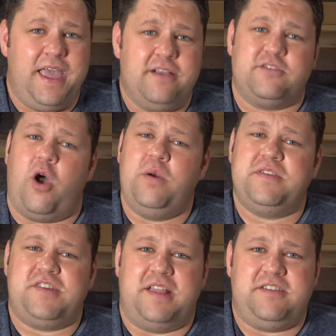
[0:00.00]
There's always a
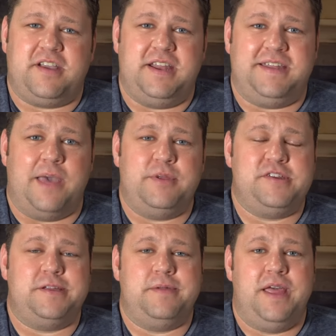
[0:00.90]
chance you're going to damage
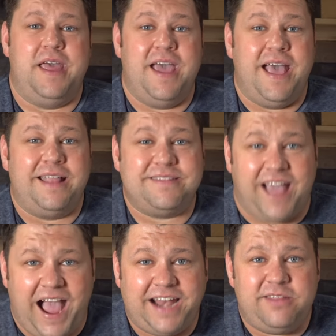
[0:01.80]
it. That's
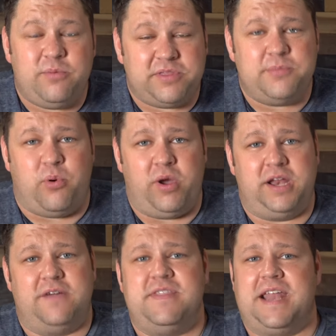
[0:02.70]
kind of what the
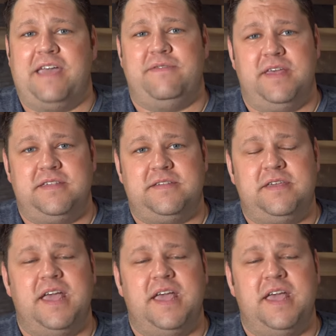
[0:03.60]
point of the knife is.